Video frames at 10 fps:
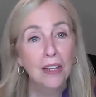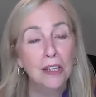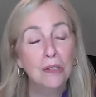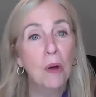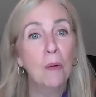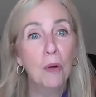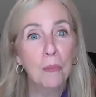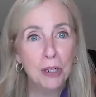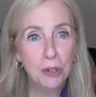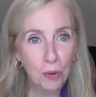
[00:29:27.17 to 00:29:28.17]
this one will
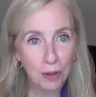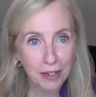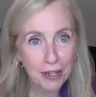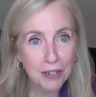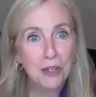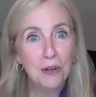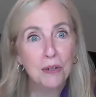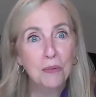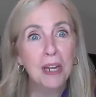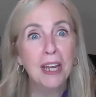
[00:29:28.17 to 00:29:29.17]
be shortly, as soon
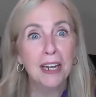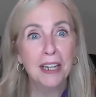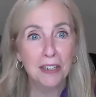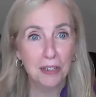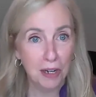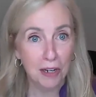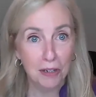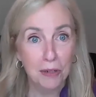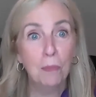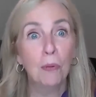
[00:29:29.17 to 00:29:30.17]
as we get it
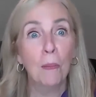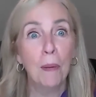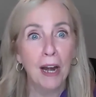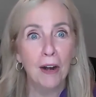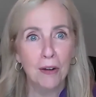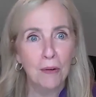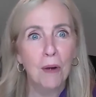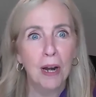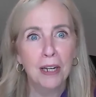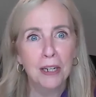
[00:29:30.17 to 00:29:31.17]
prepared and
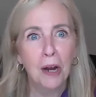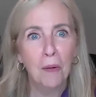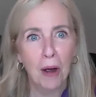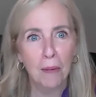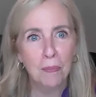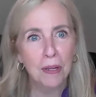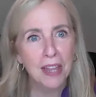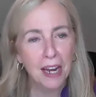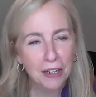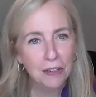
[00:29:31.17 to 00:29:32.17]
ready to go up. But
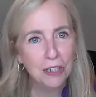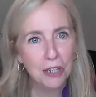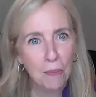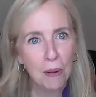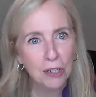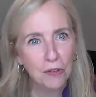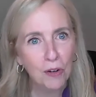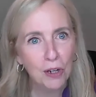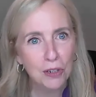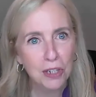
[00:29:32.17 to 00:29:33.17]
thank you so much for
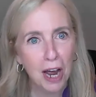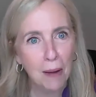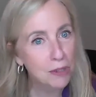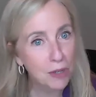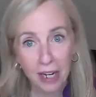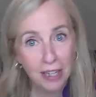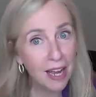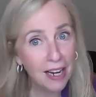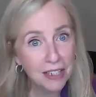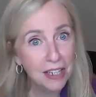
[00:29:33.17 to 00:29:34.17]
your time. Is there any
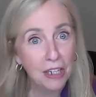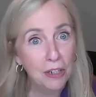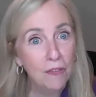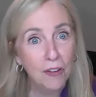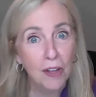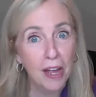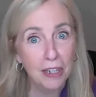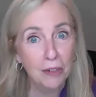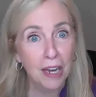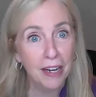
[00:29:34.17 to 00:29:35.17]
last thing you feel like
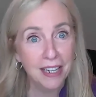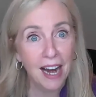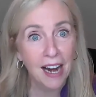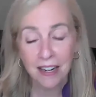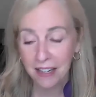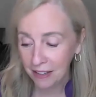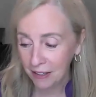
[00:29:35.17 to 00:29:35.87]
you'd like to add?